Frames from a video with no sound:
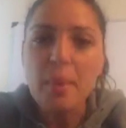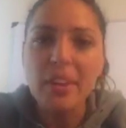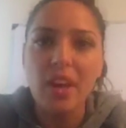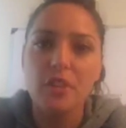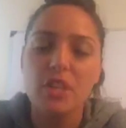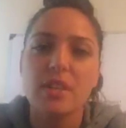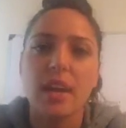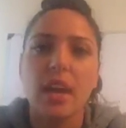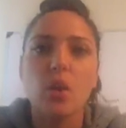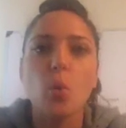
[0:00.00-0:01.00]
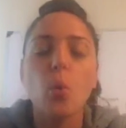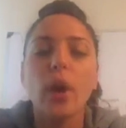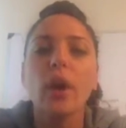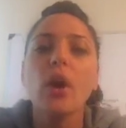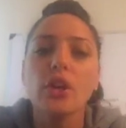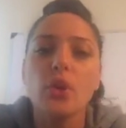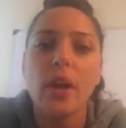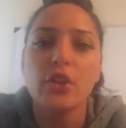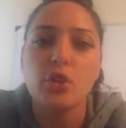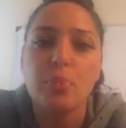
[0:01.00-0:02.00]
think about that for a second. Where are
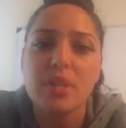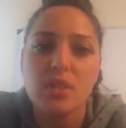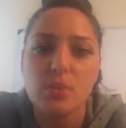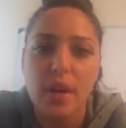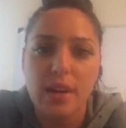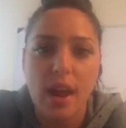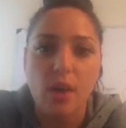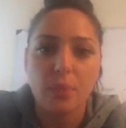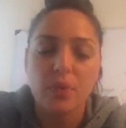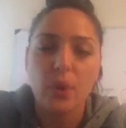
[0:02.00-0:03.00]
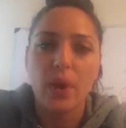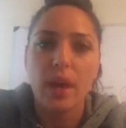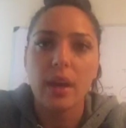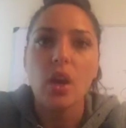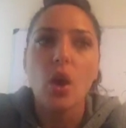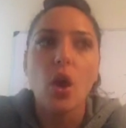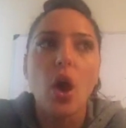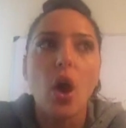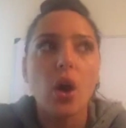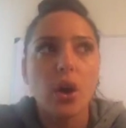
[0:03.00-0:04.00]
you at in your business right now? Okay.
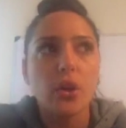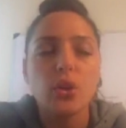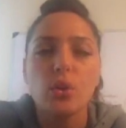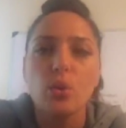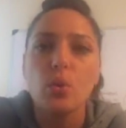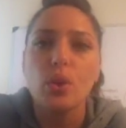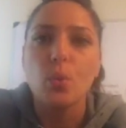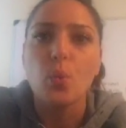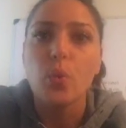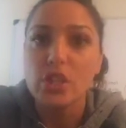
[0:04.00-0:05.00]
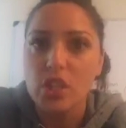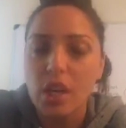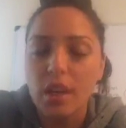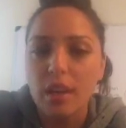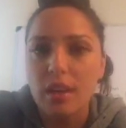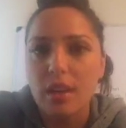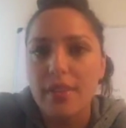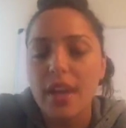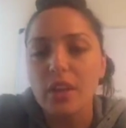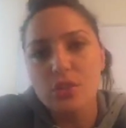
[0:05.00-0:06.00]
Are you wishing
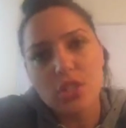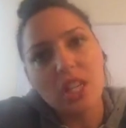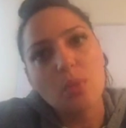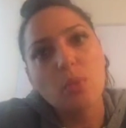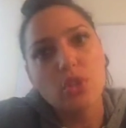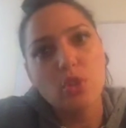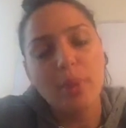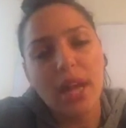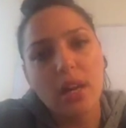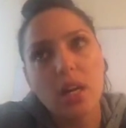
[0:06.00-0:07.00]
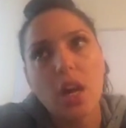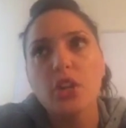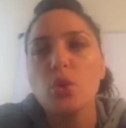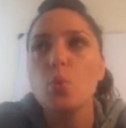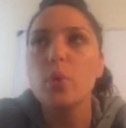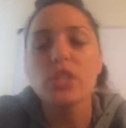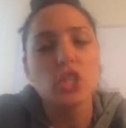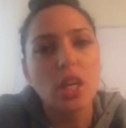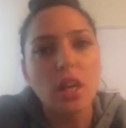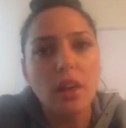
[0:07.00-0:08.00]
that your team would do better? Are you
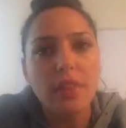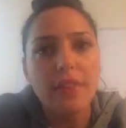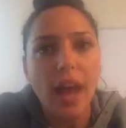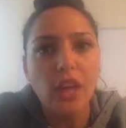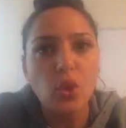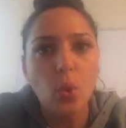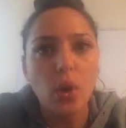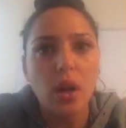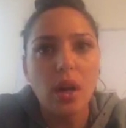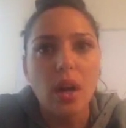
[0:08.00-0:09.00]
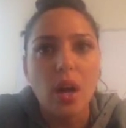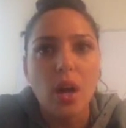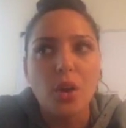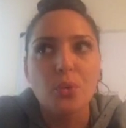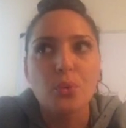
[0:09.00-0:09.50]
wishing that your